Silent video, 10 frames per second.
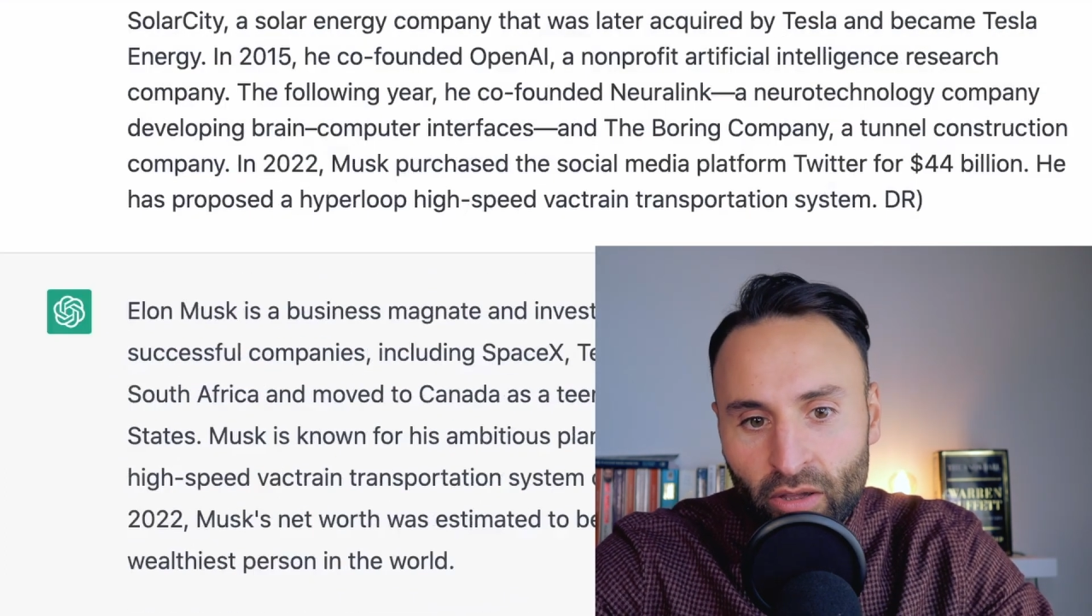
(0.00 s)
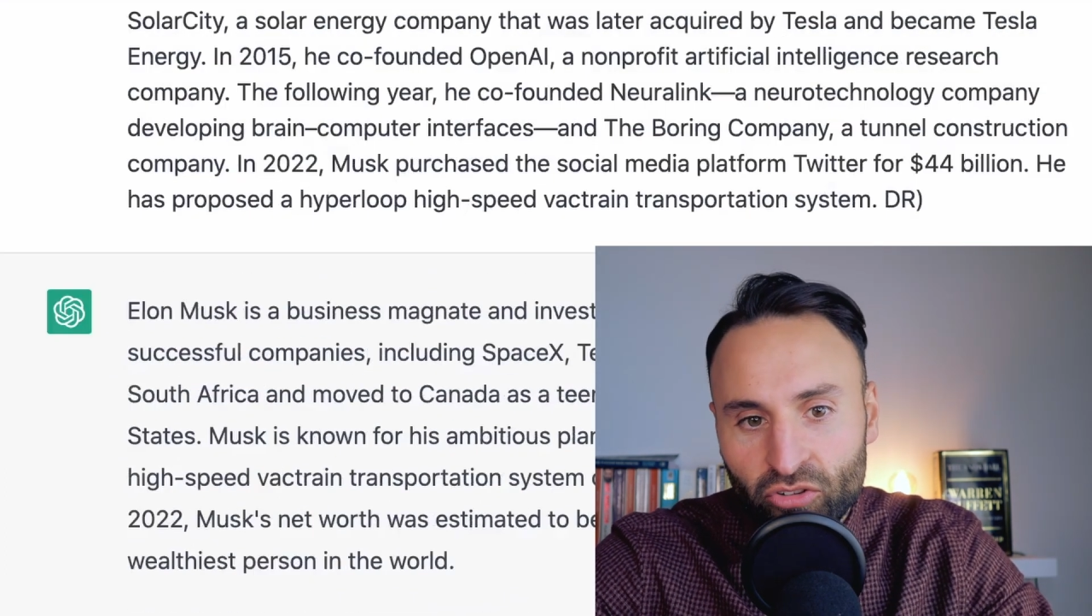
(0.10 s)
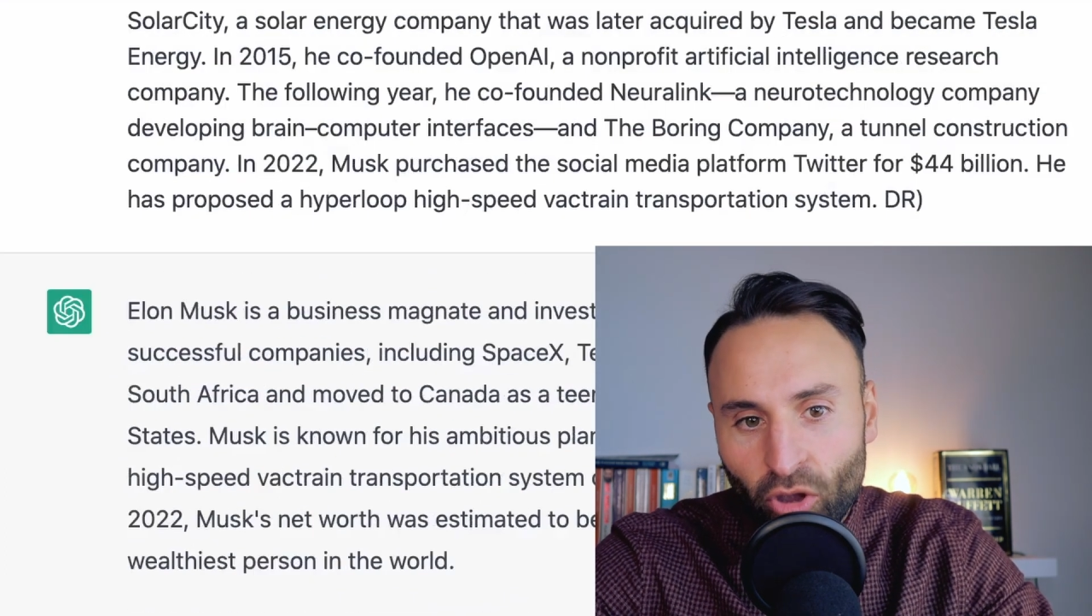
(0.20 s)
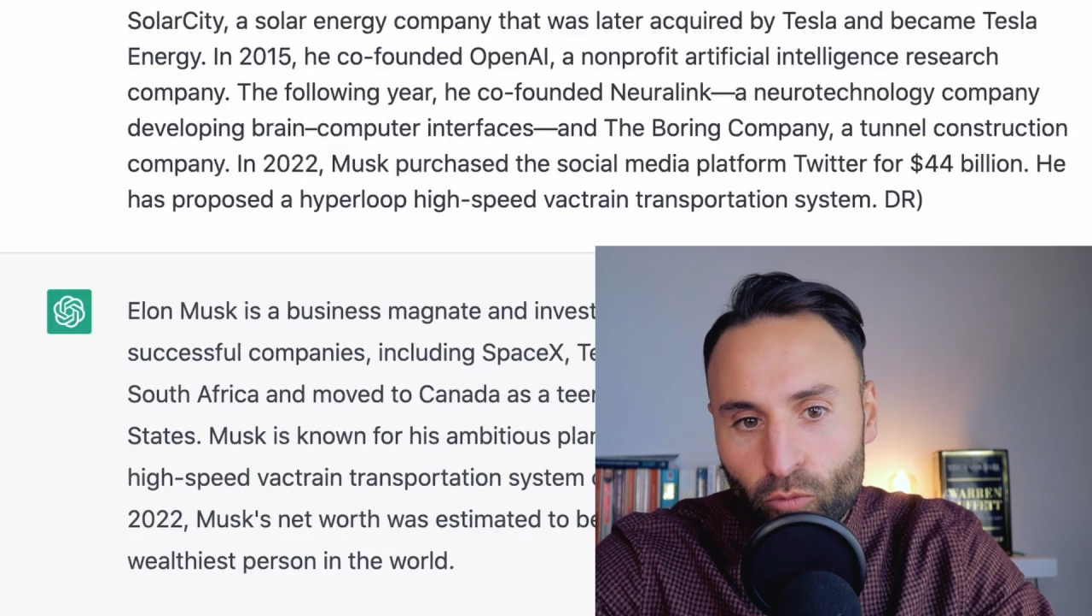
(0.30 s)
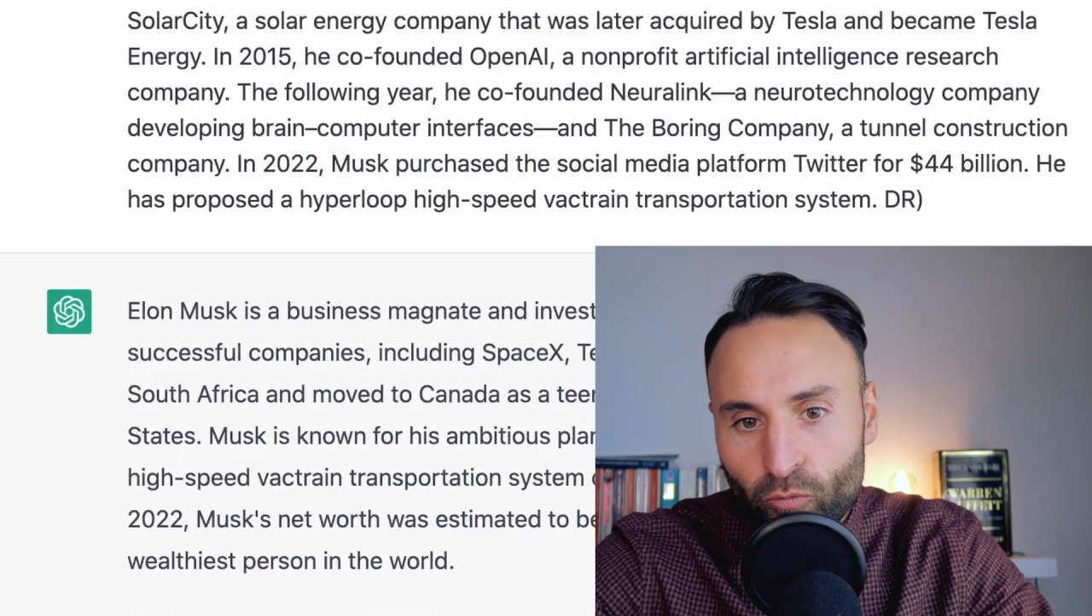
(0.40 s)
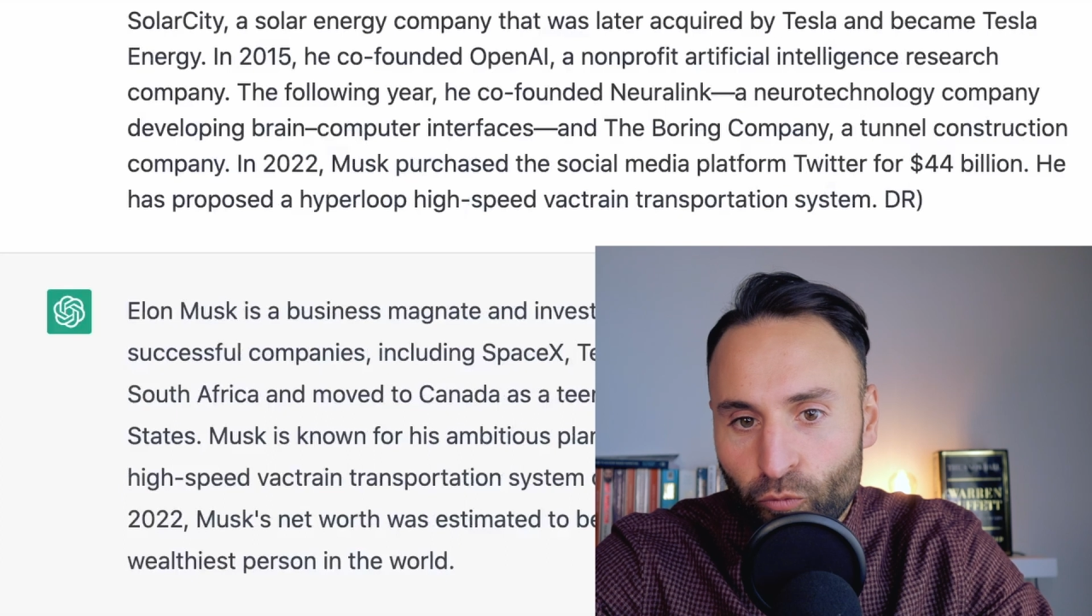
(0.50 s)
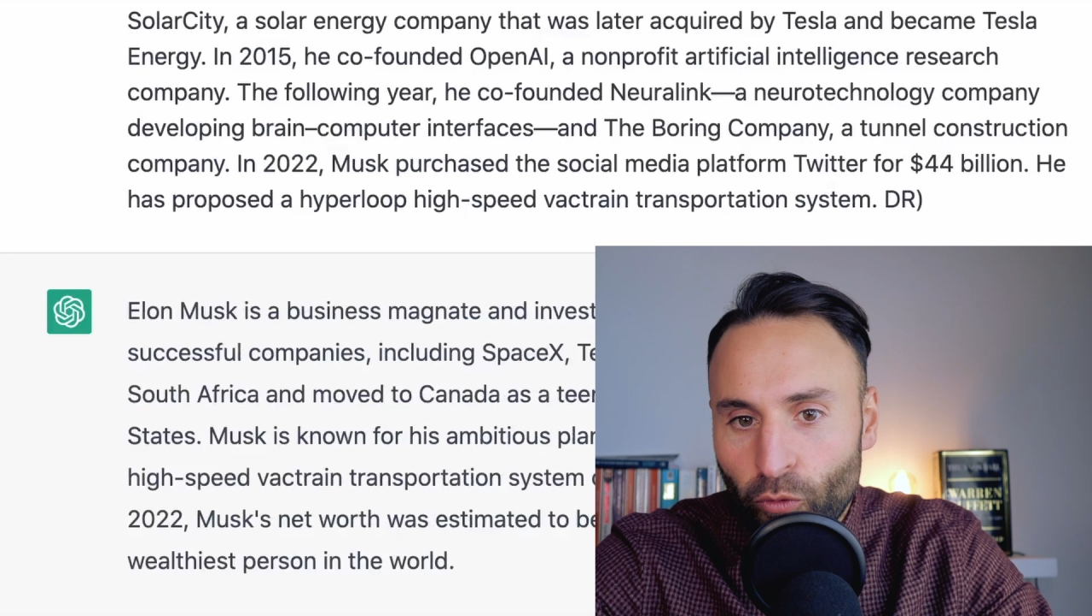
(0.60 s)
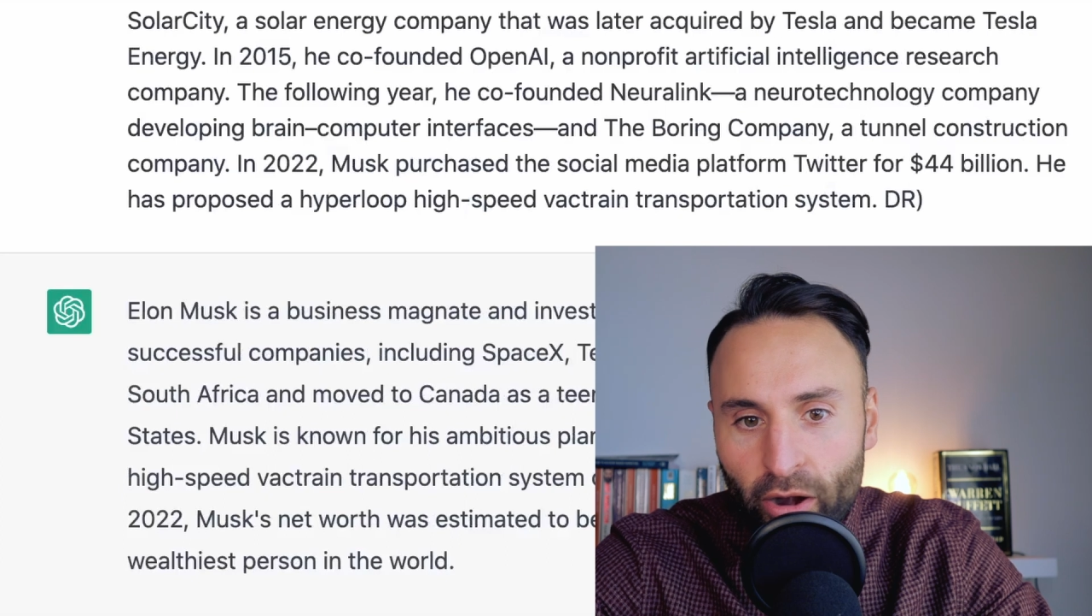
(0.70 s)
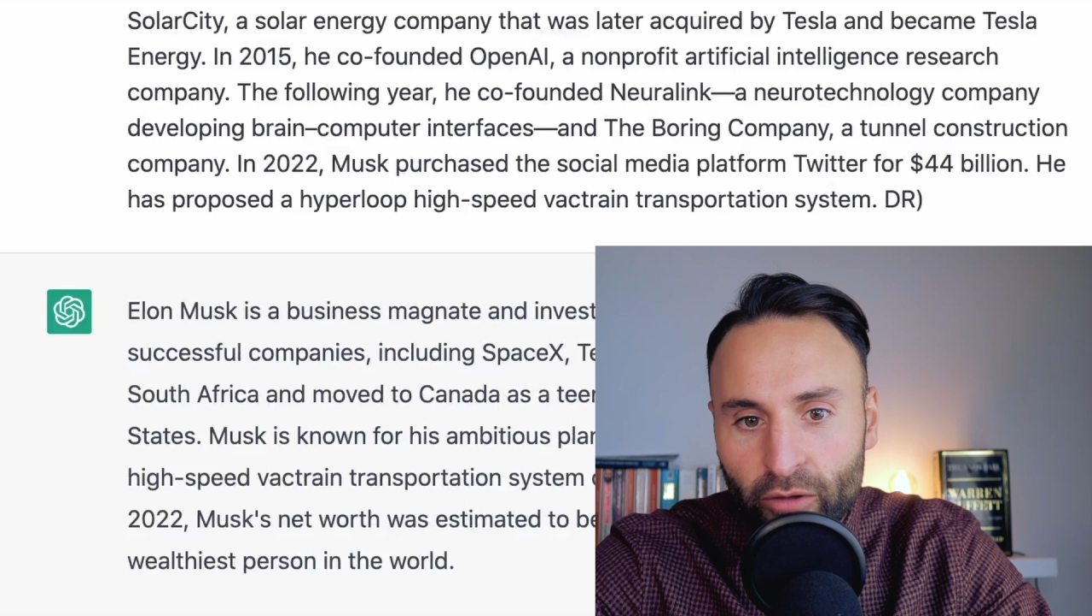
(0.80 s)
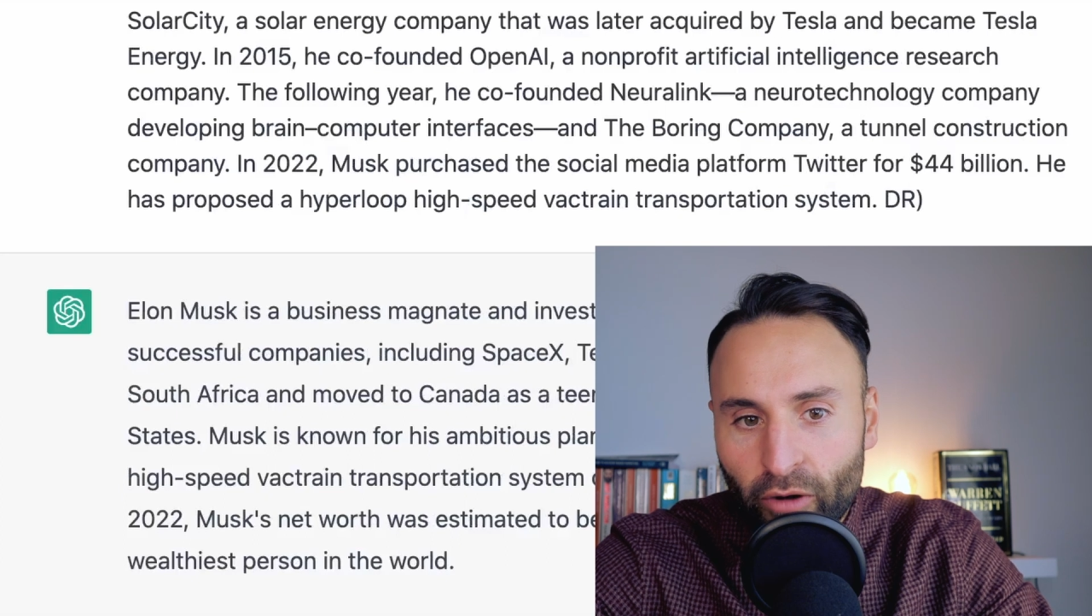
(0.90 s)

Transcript: So, very,